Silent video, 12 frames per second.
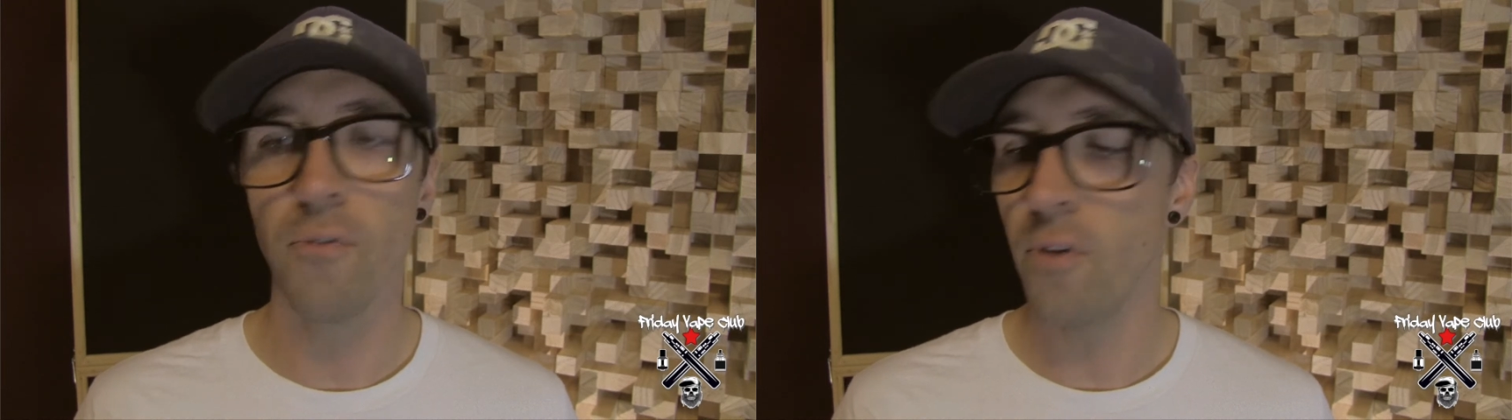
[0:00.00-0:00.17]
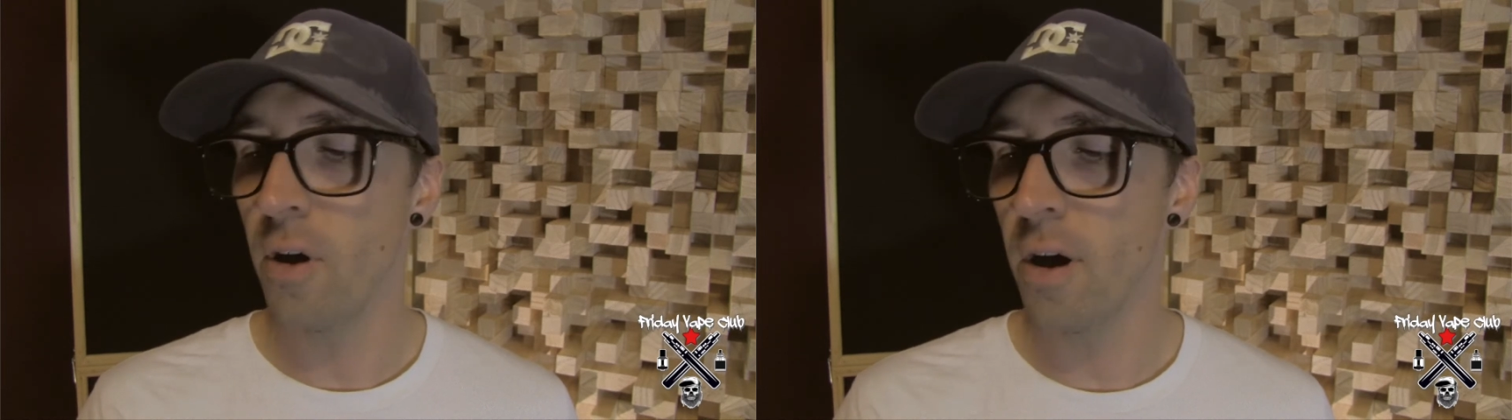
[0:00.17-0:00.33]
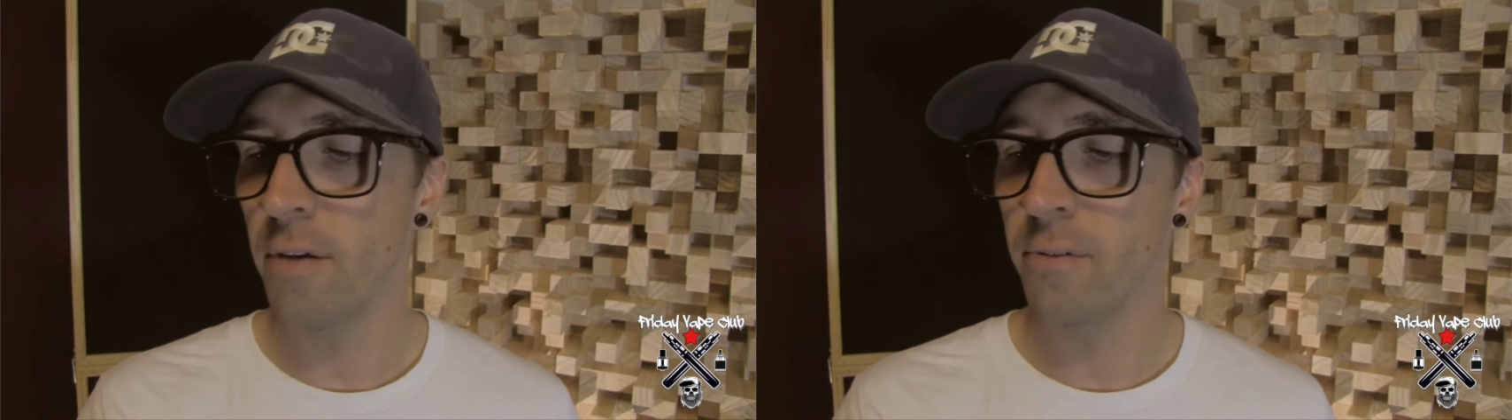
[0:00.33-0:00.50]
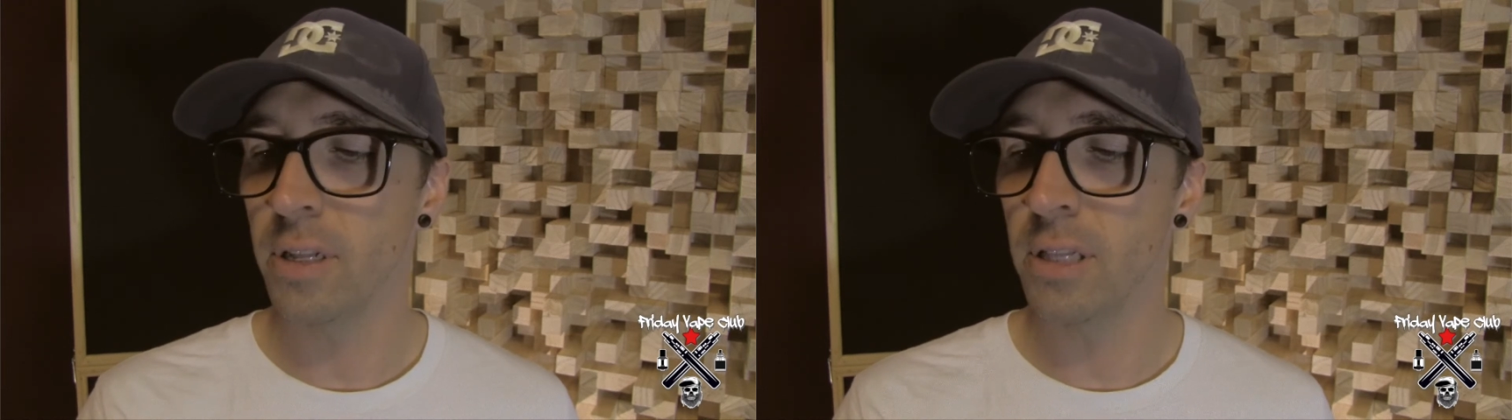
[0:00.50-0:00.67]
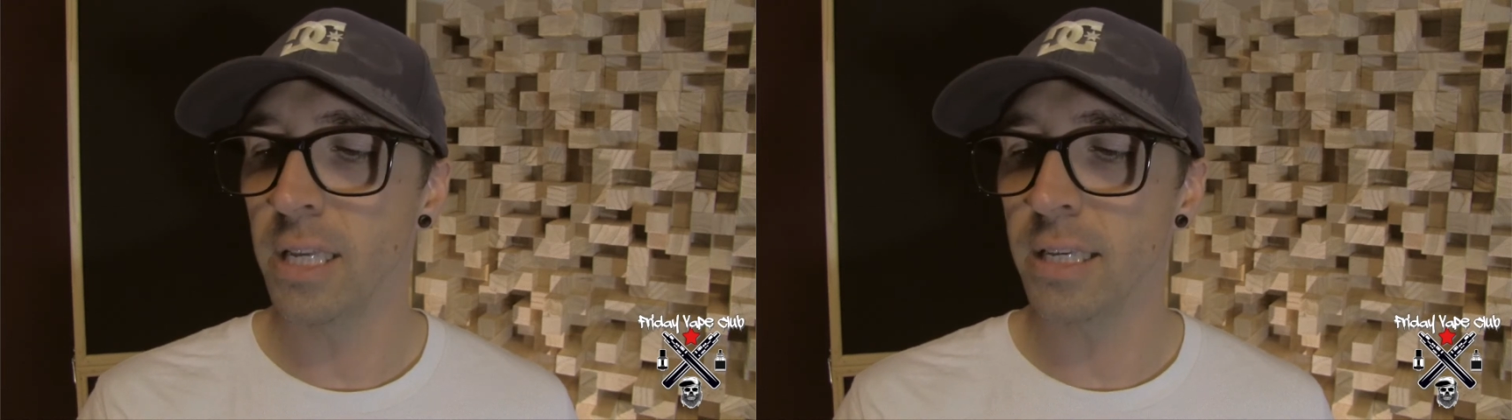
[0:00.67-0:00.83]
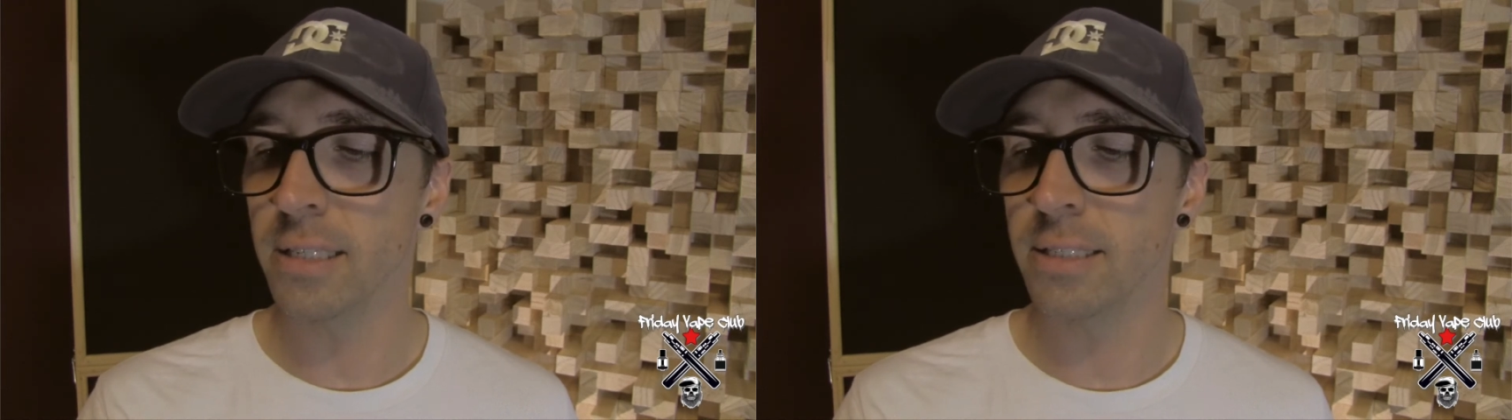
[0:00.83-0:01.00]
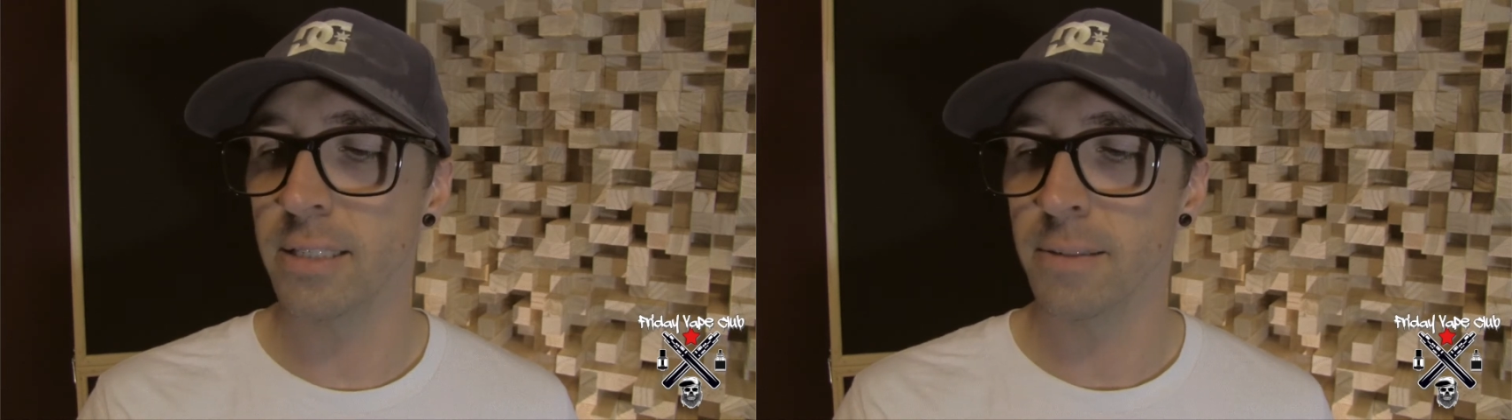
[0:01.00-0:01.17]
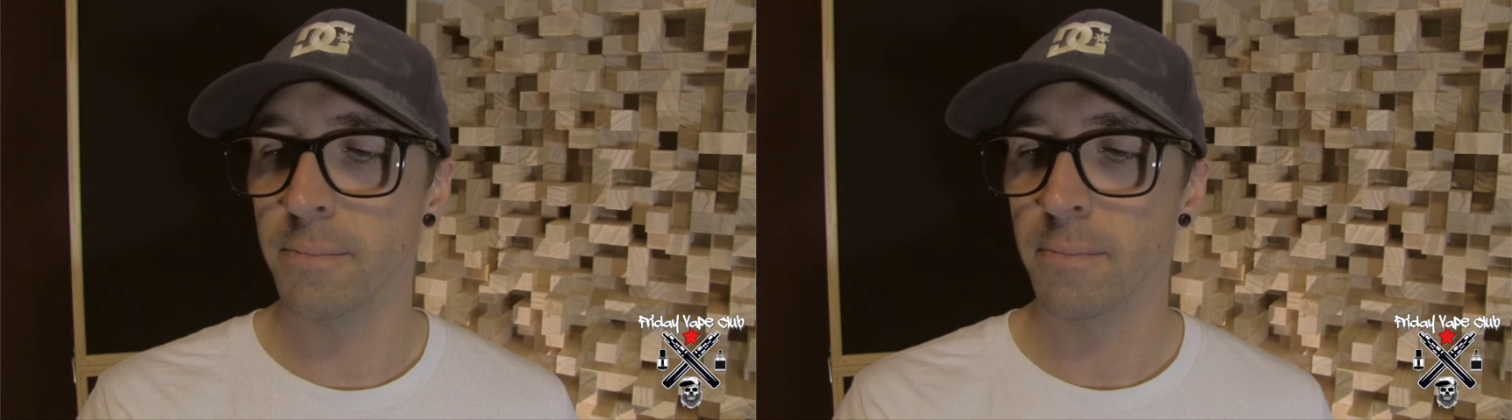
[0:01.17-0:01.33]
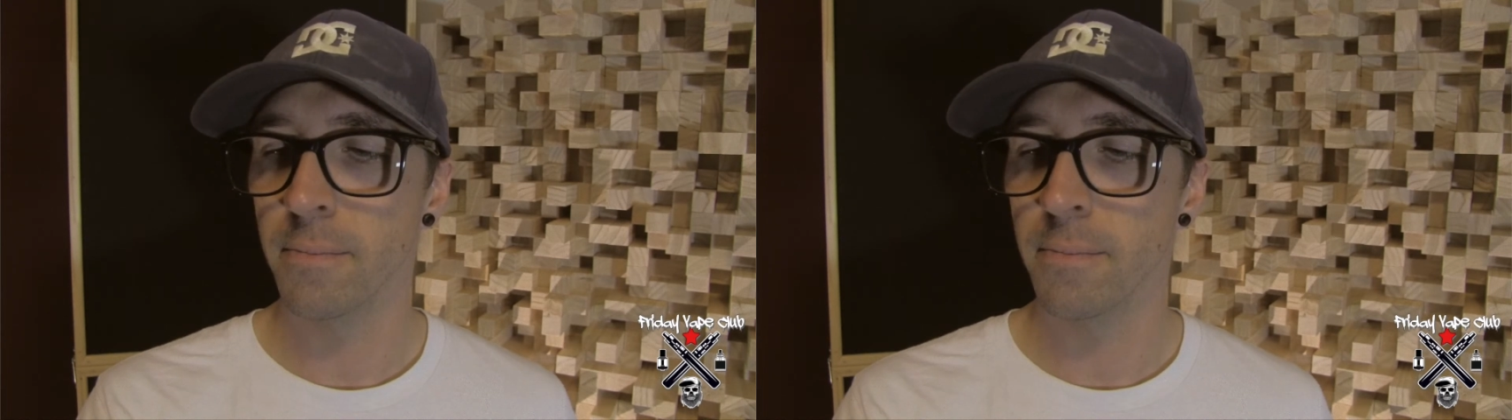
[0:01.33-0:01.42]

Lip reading: 5 clicks